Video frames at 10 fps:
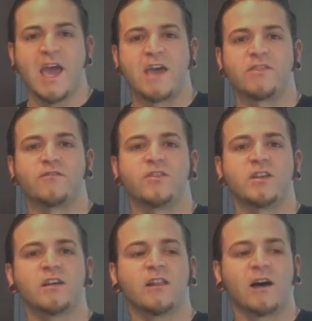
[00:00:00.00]
And the
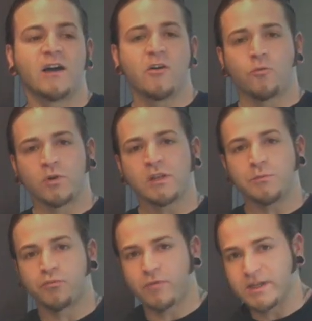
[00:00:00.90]
vanilla really
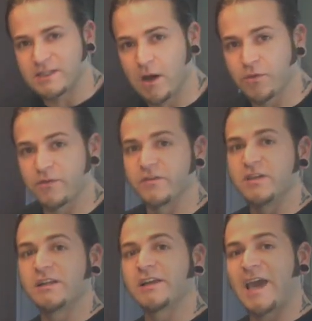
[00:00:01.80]
brings out the
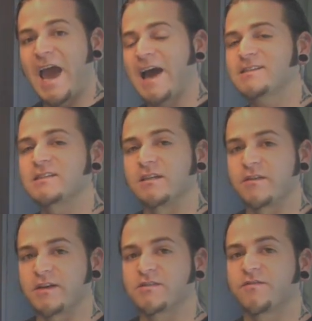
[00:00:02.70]
vanillic acid
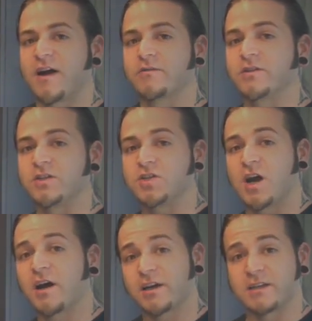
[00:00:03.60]
that's found in the
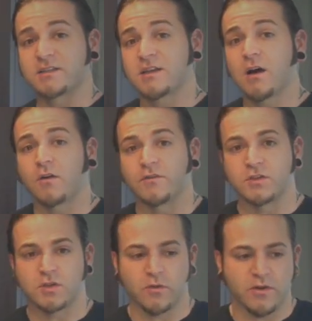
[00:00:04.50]
chaga itself. And
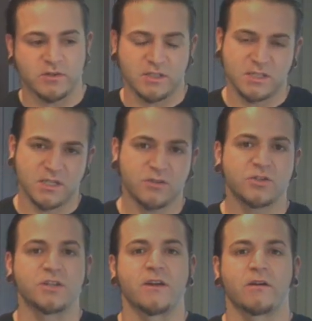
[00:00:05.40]
so there's a
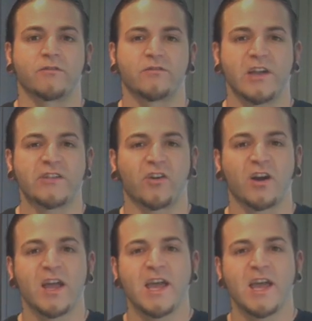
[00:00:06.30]
synergy there of flavor.